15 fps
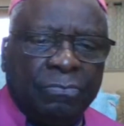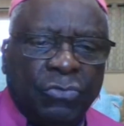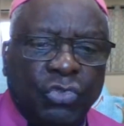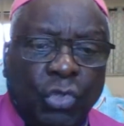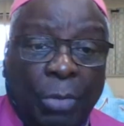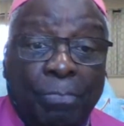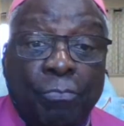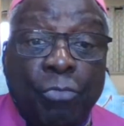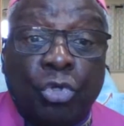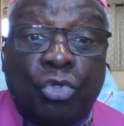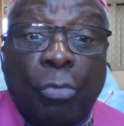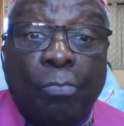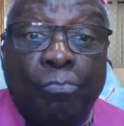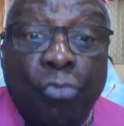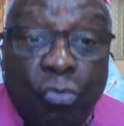You're going to
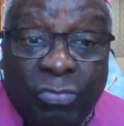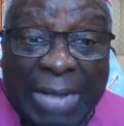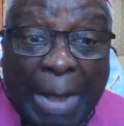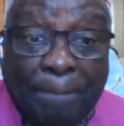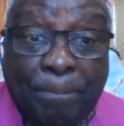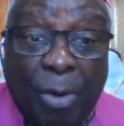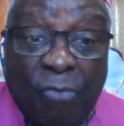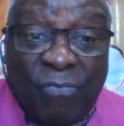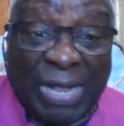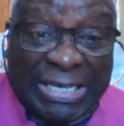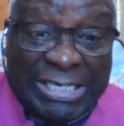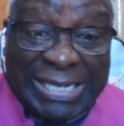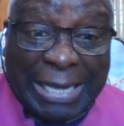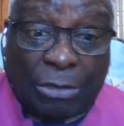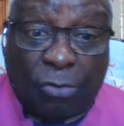move that
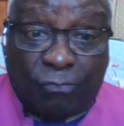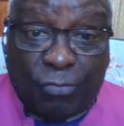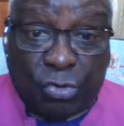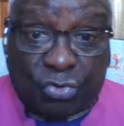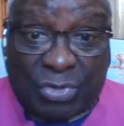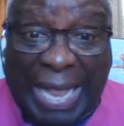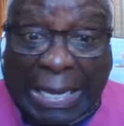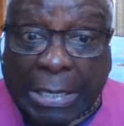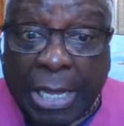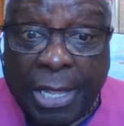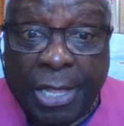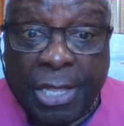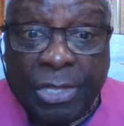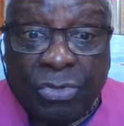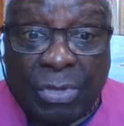poverty out of your sight.
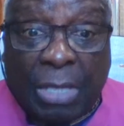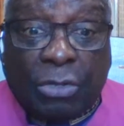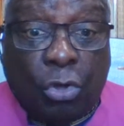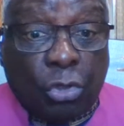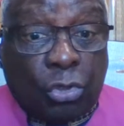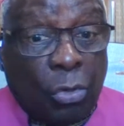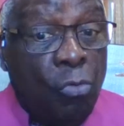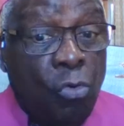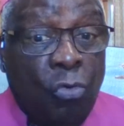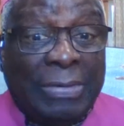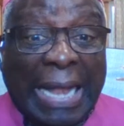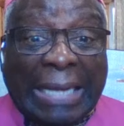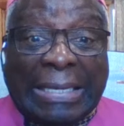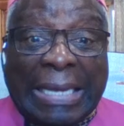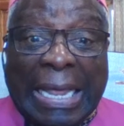You're going to move
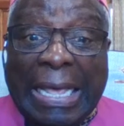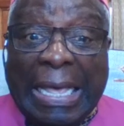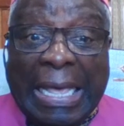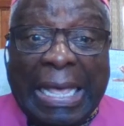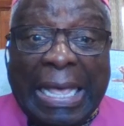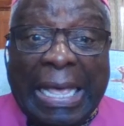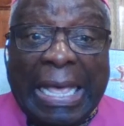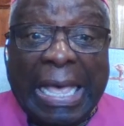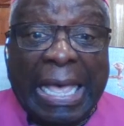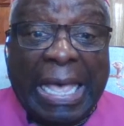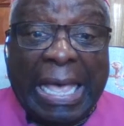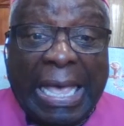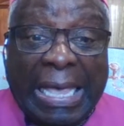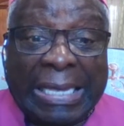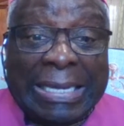that
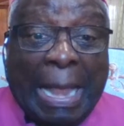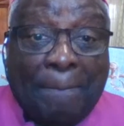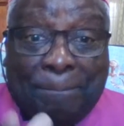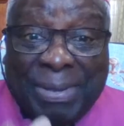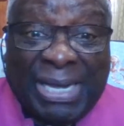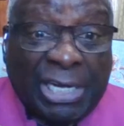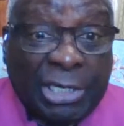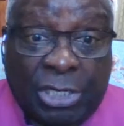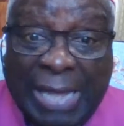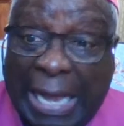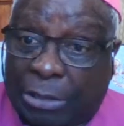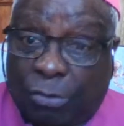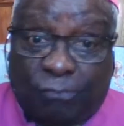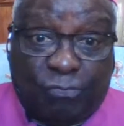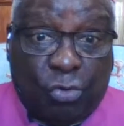inability
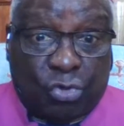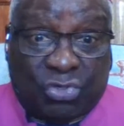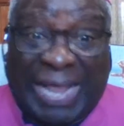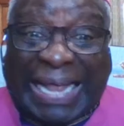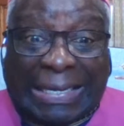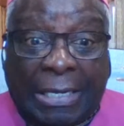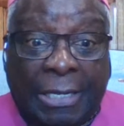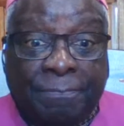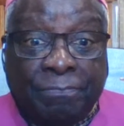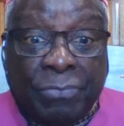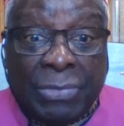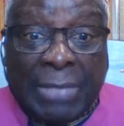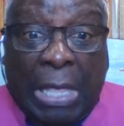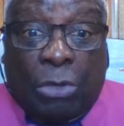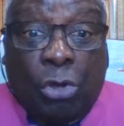out of your sight.
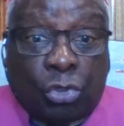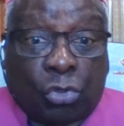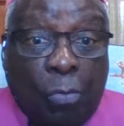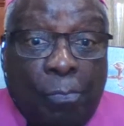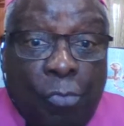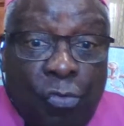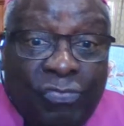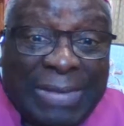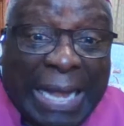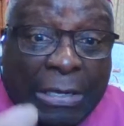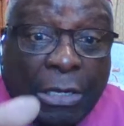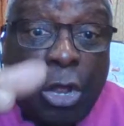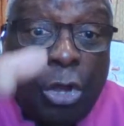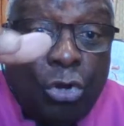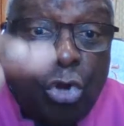You're going to move that
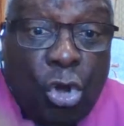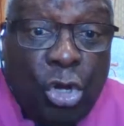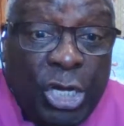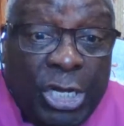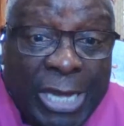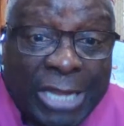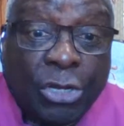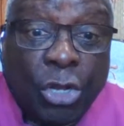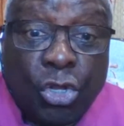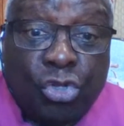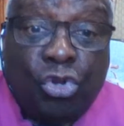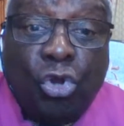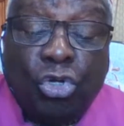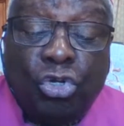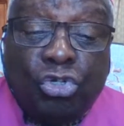loneliness,
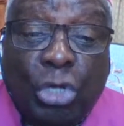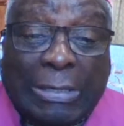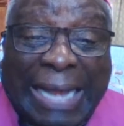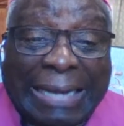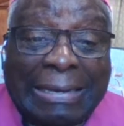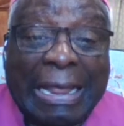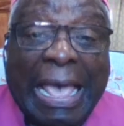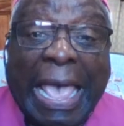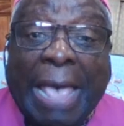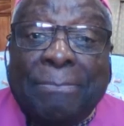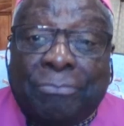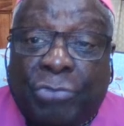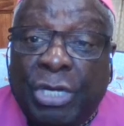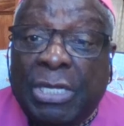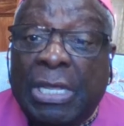that
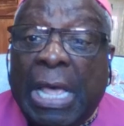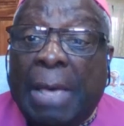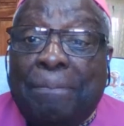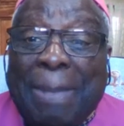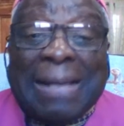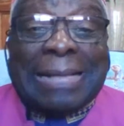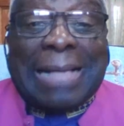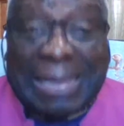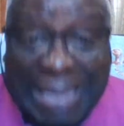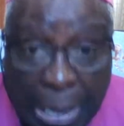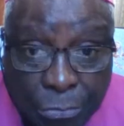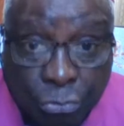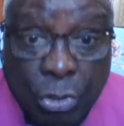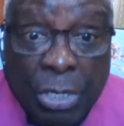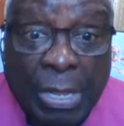empty bank
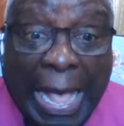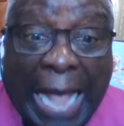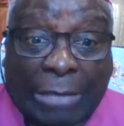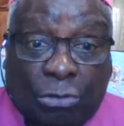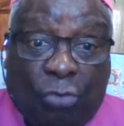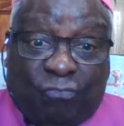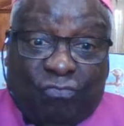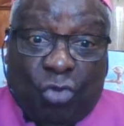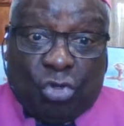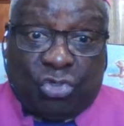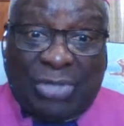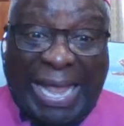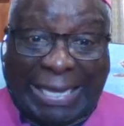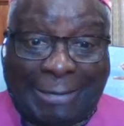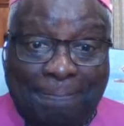account out of your
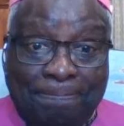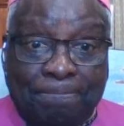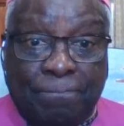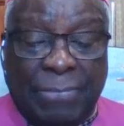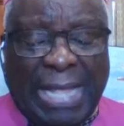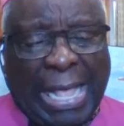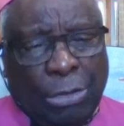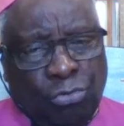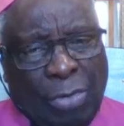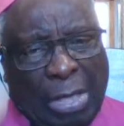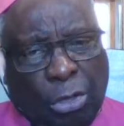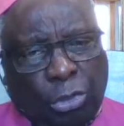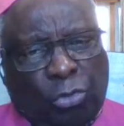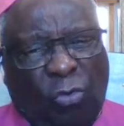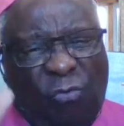sight. And you are
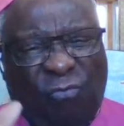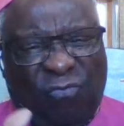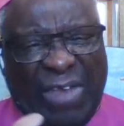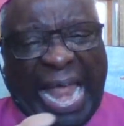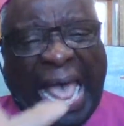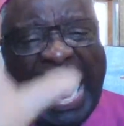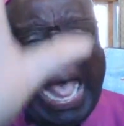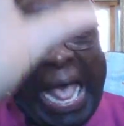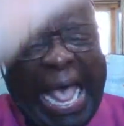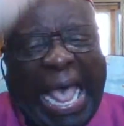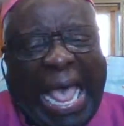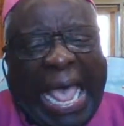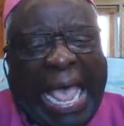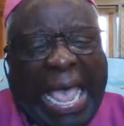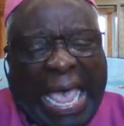going to
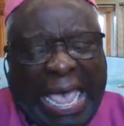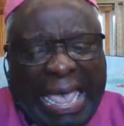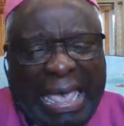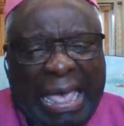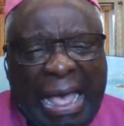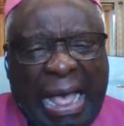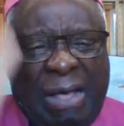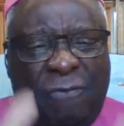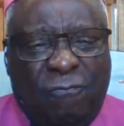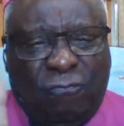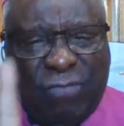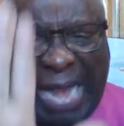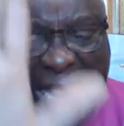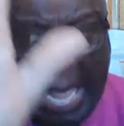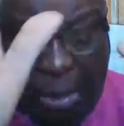fly and
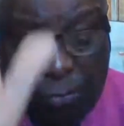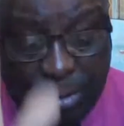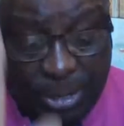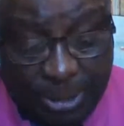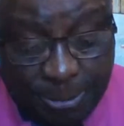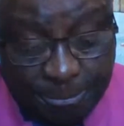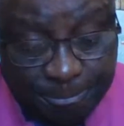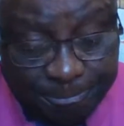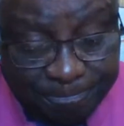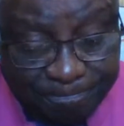fly away.